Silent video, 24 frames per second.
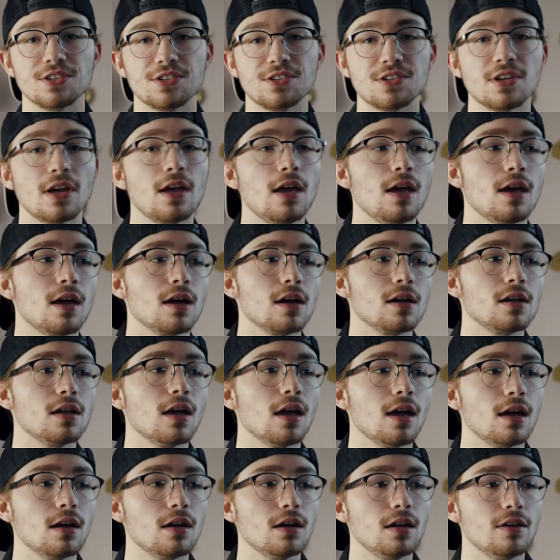is,
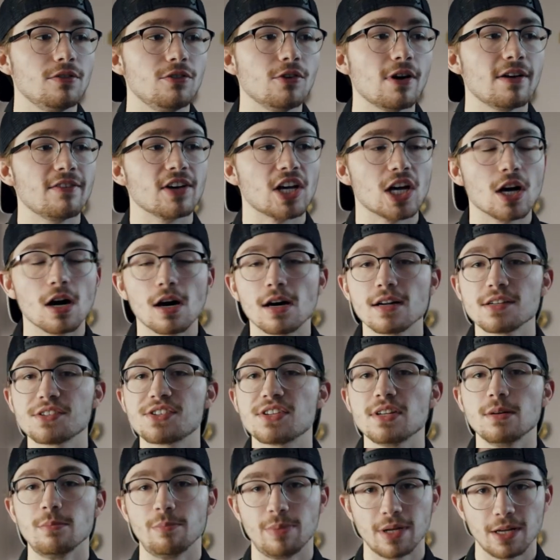if you have a
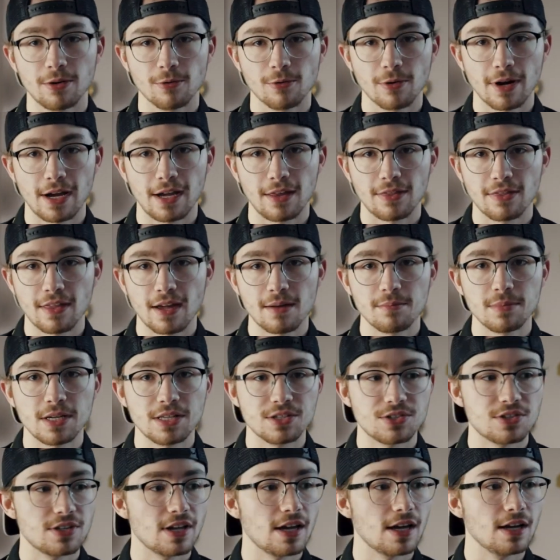constant bit rate, that
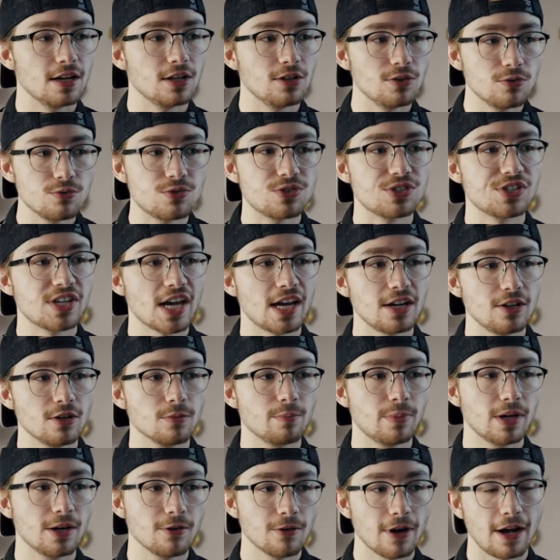means that you set your
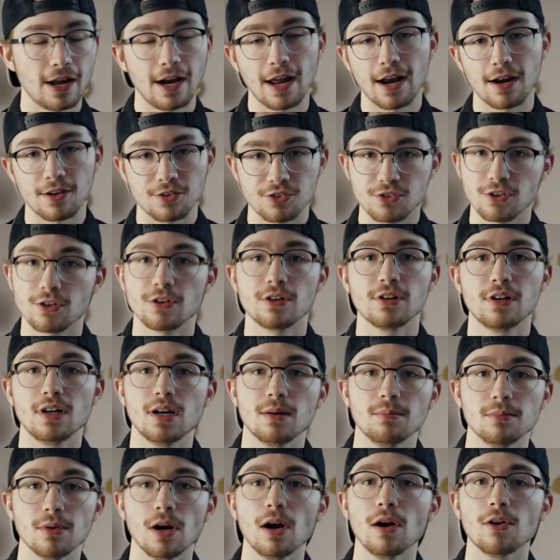bit rate at a certain
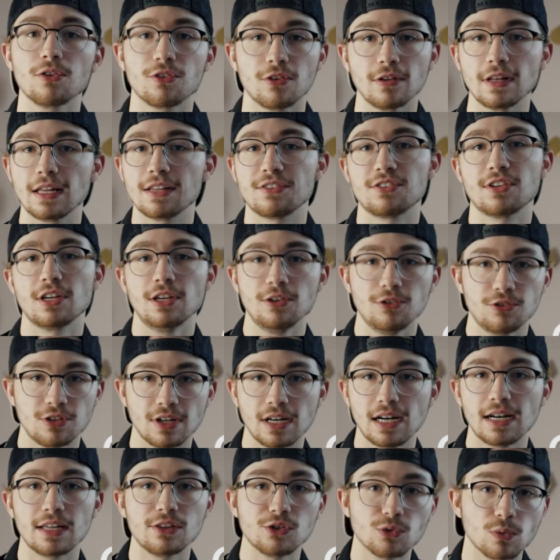number. So let's say you
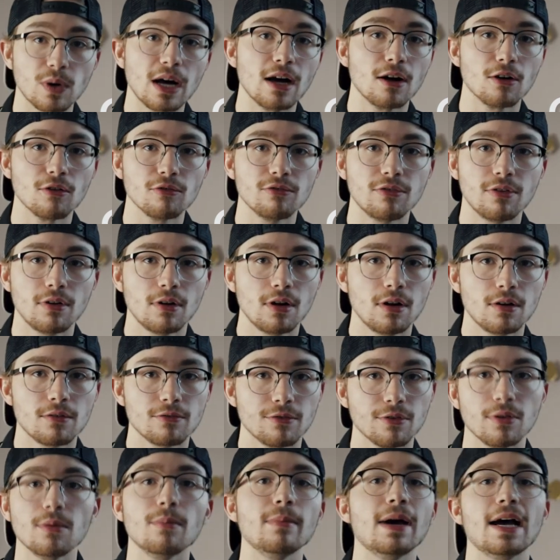set it at 12
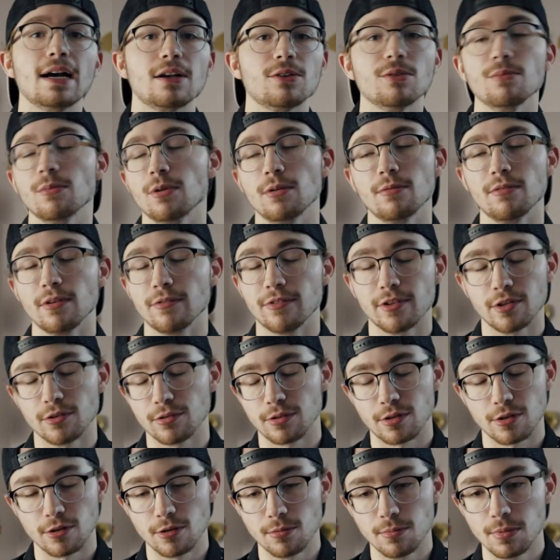for the maximum of
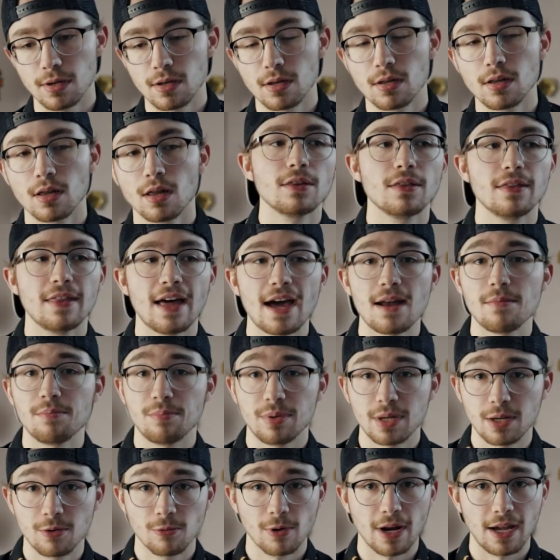YouTube. That
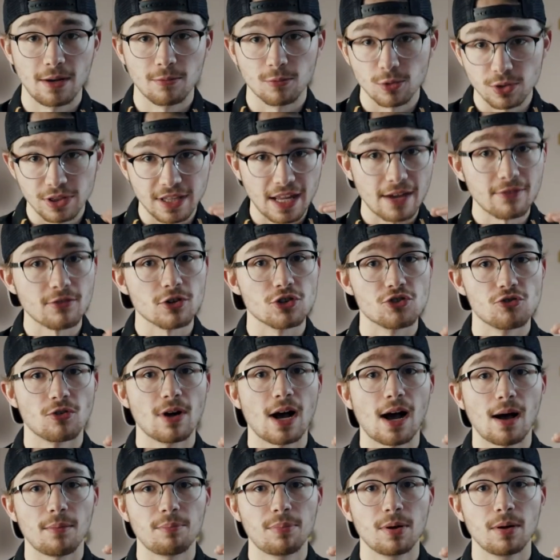bit rate will never
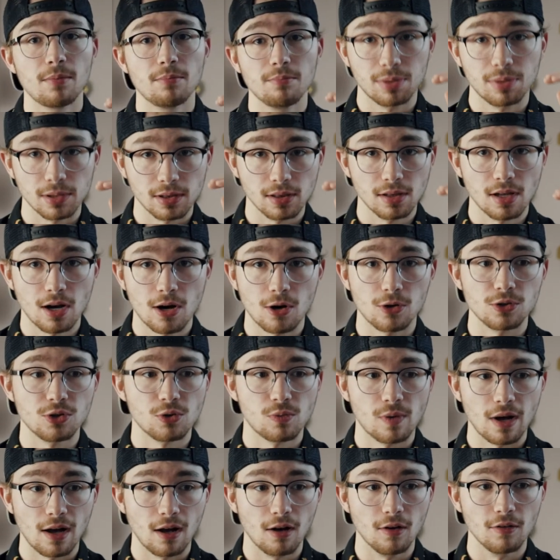drop below
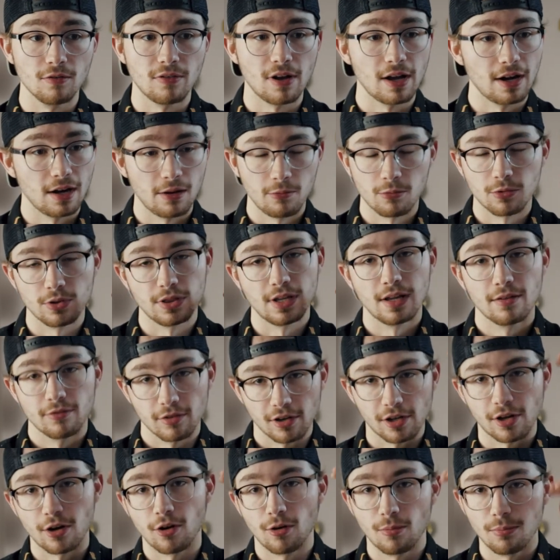12, and it will
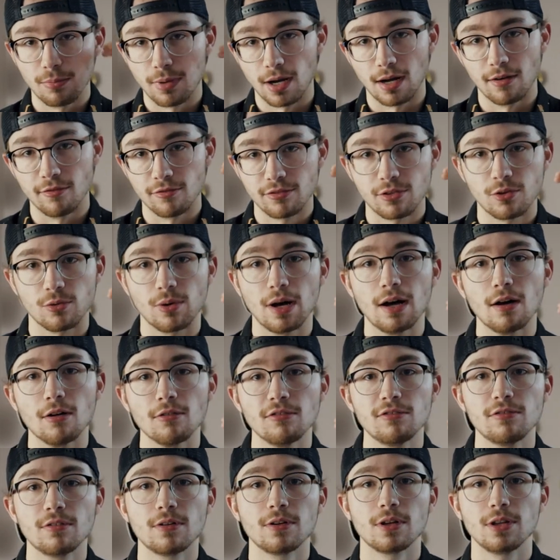never go above
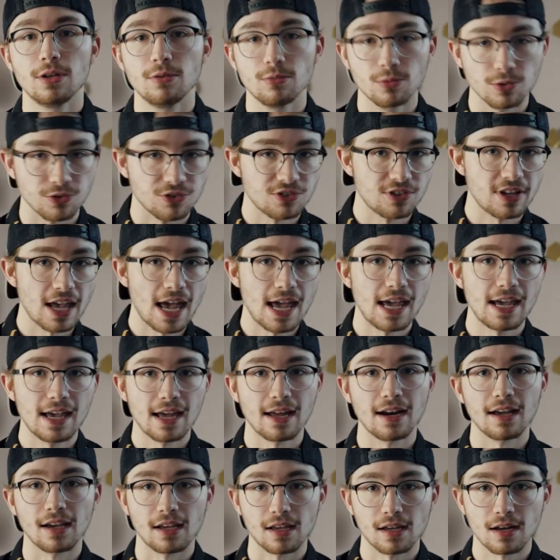12. You will stay
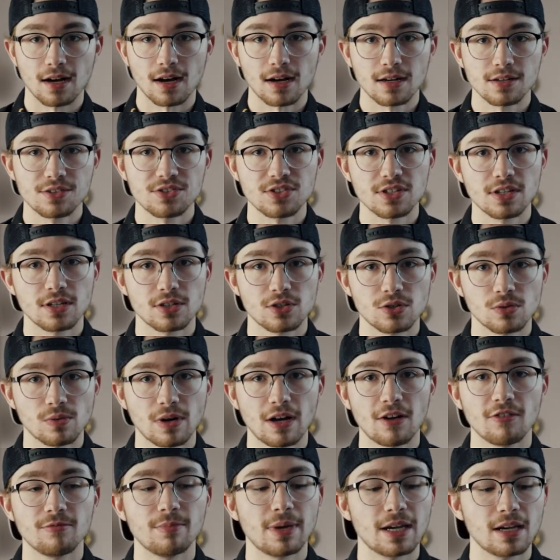at a constant
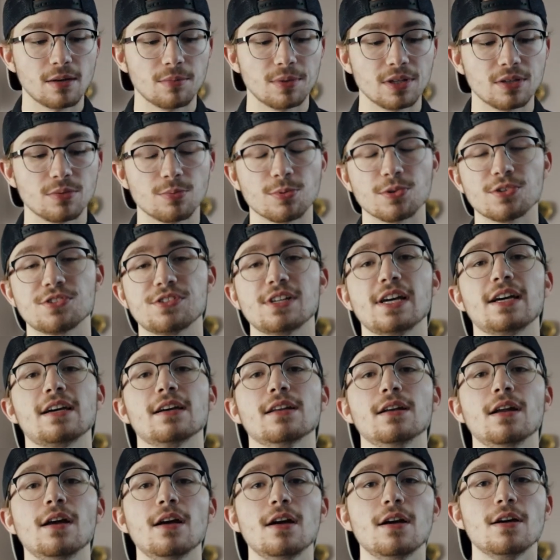12 megabits per
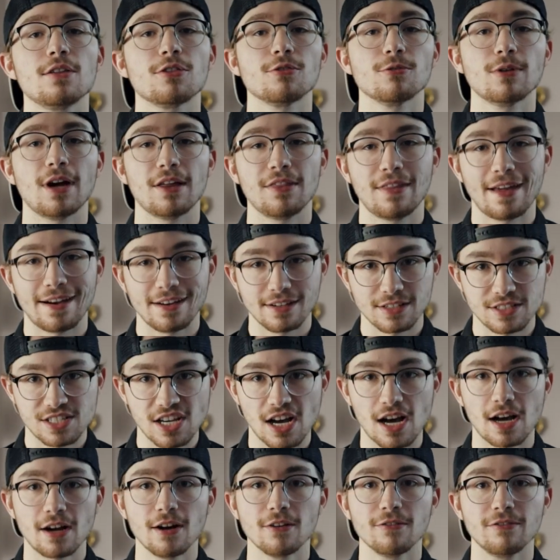second throughout that
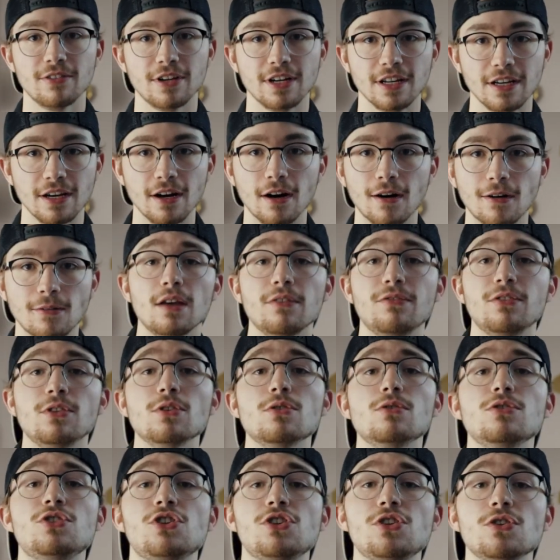entire video. If
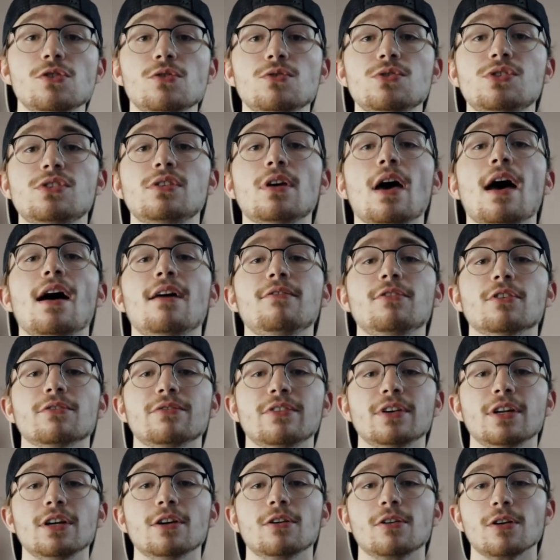you choose to have your
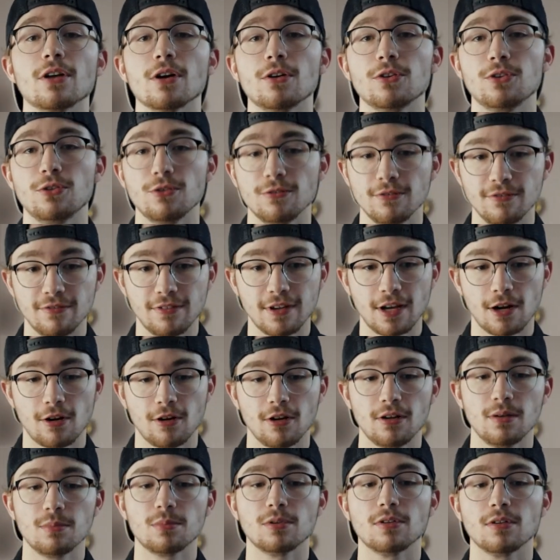video go to
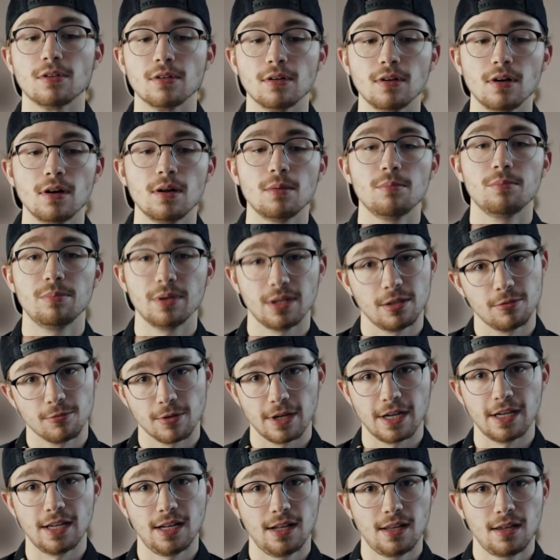variable bit
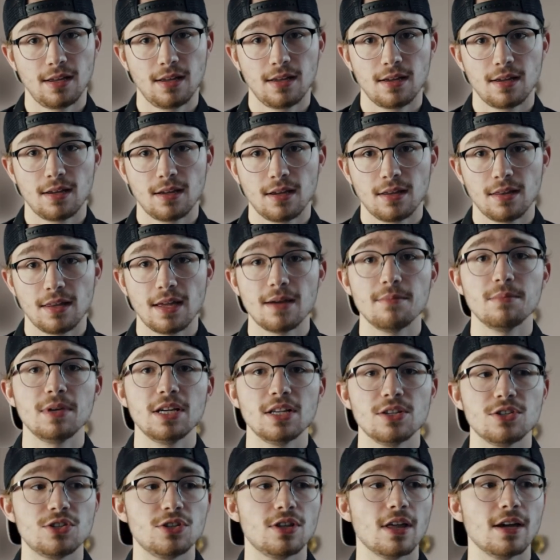rate, that
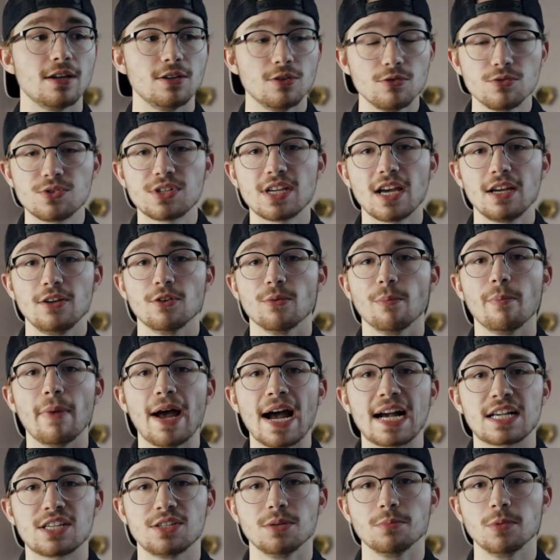means that you set your
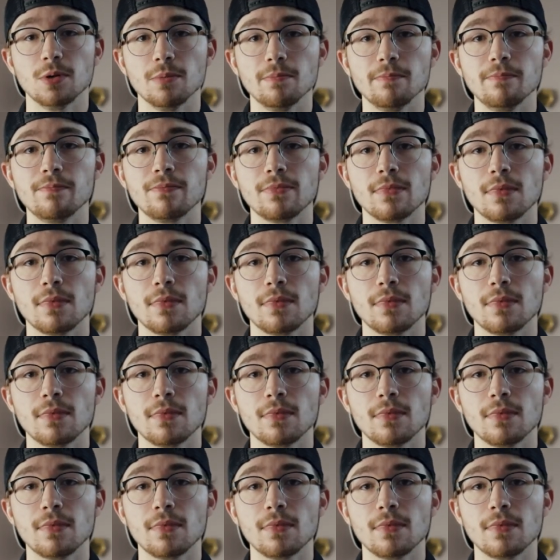maximum,